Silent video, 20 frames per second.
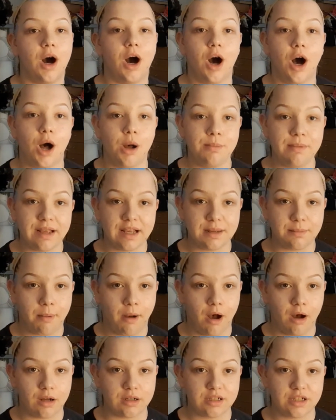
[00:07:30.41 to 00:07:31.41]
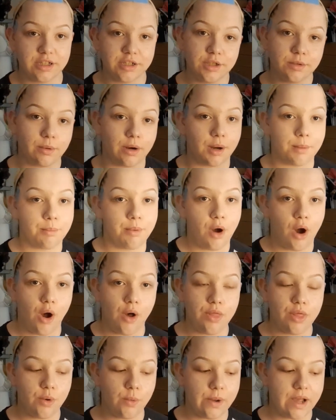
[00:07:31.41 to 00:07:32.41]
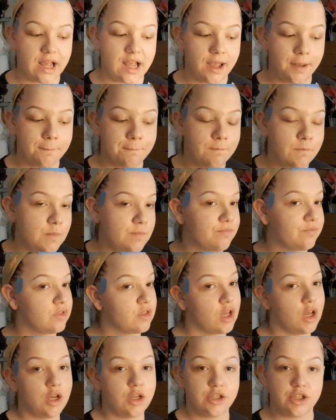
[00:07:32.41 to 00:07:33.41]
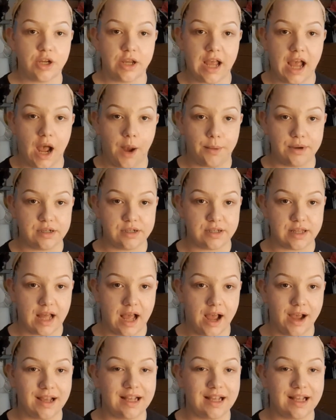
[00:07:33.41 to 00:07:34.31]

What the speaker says: I'll make a part 2 where I put on the wig, show you how I do that.